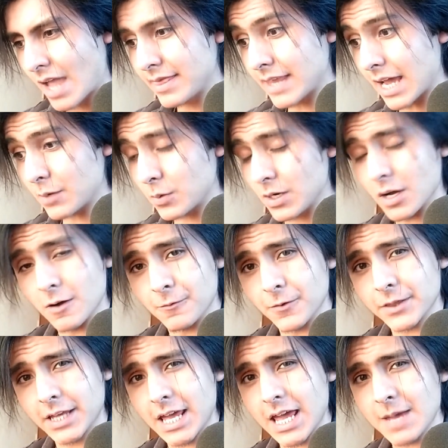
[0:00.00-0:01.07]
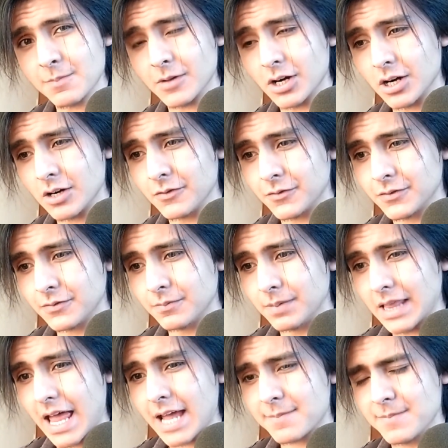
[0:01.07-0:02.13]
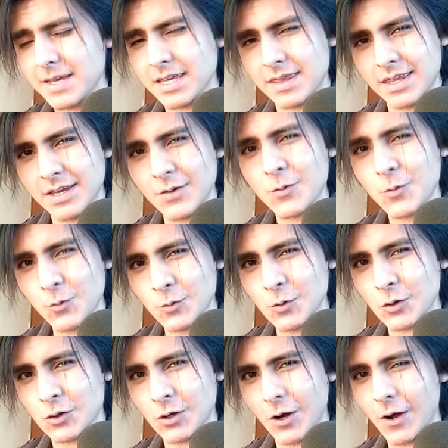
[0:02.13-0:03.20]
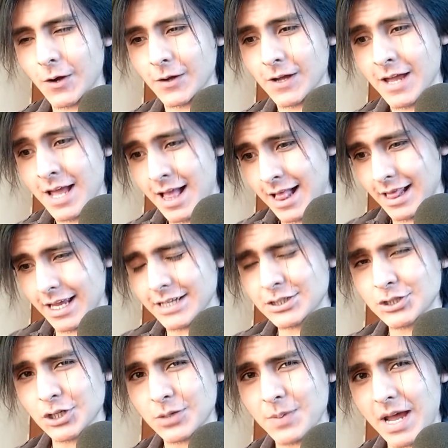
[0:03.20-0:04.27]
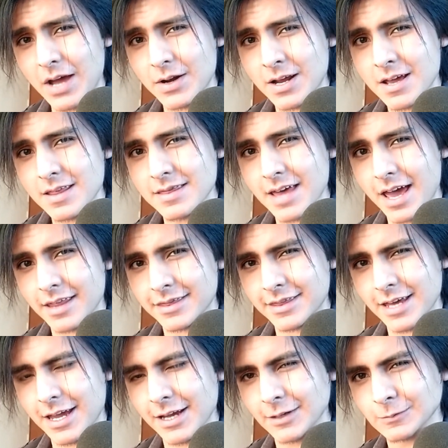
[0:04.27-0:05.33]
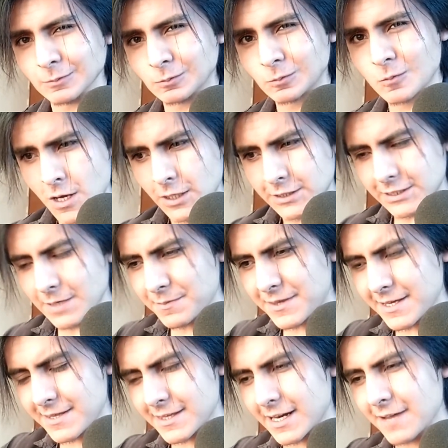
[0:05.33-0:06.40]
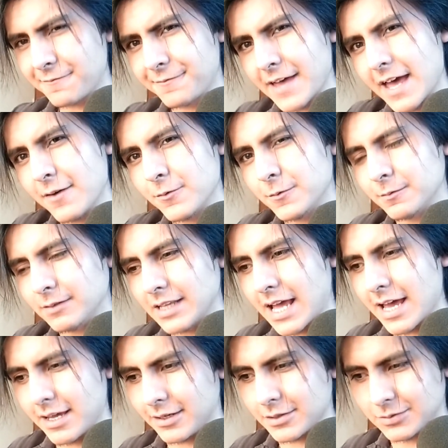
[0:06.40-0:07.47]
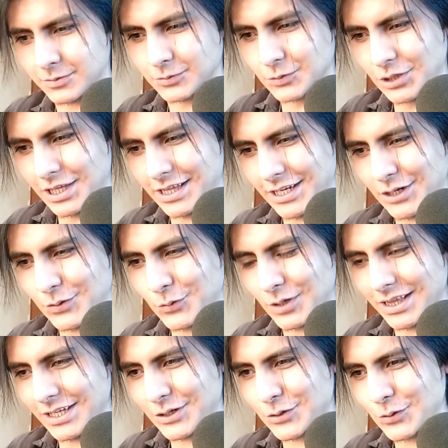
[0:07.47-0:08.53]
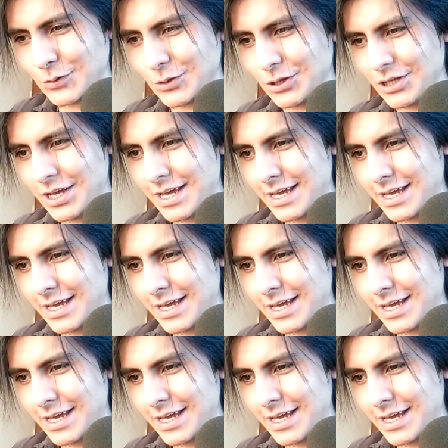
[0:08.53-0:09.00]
that we know for the game of Black Myth Wukong. Let's talk about that thing. Something that I found like really cool